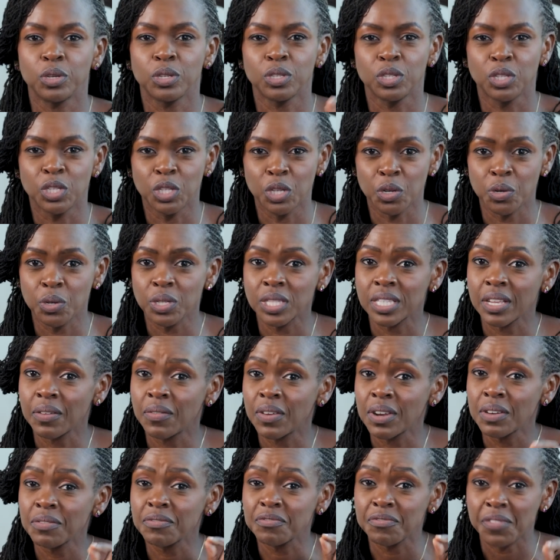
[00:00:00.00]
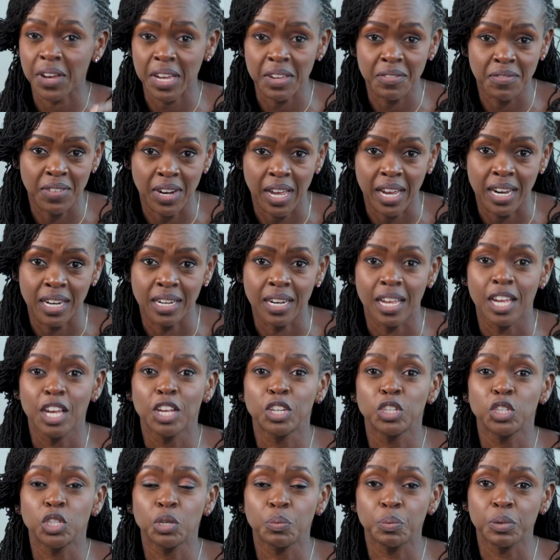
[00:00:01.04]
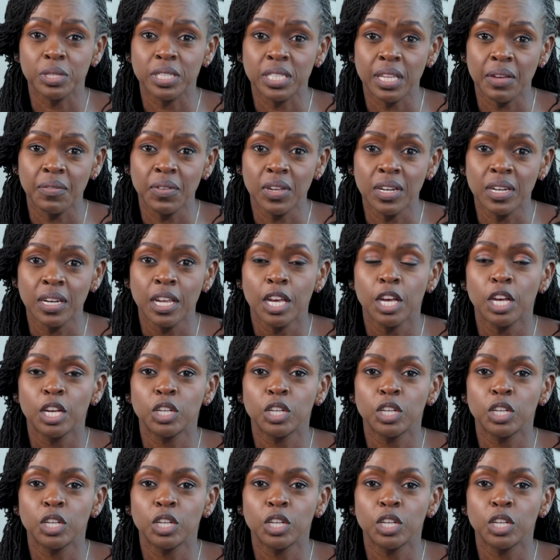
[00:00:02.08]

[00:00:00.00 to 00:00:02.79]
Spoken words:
0759 777